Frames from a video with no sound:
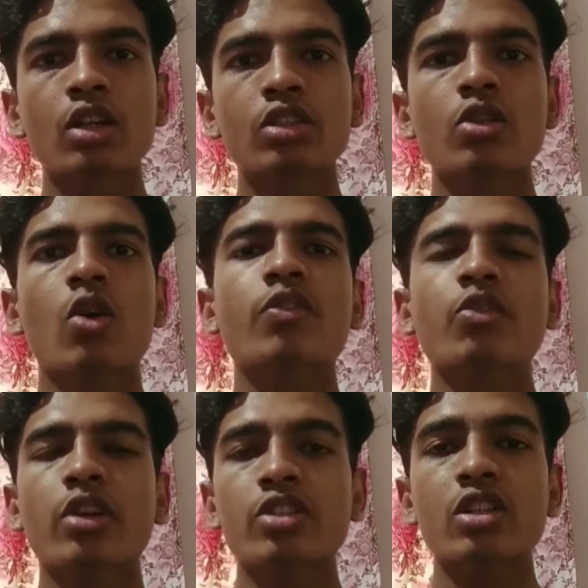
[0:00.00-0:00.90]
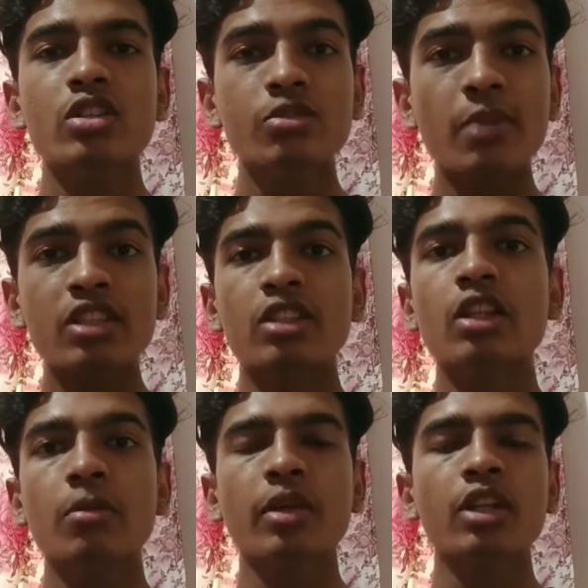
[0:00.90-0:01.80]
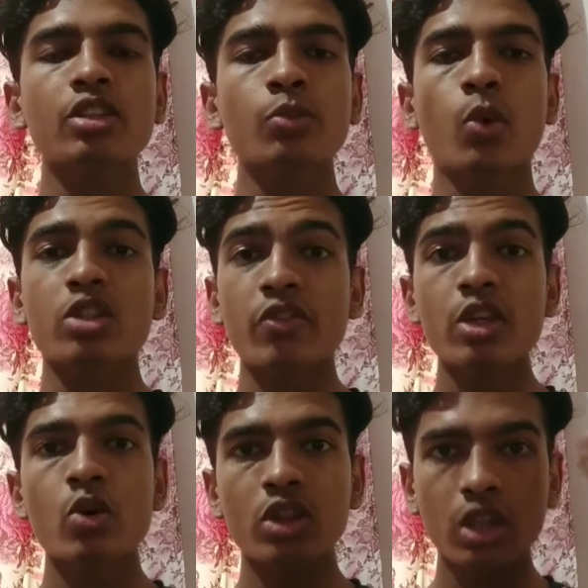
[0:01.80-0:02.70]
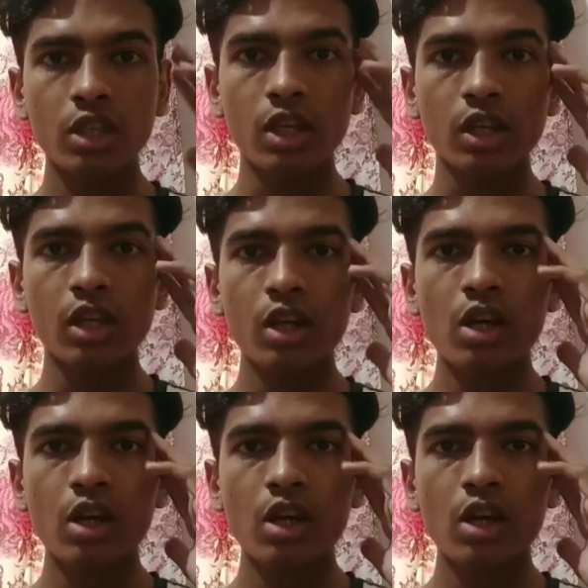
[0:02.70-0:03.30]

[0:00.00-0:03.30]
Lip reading: So law of attraction is basically means whatever you're thinking,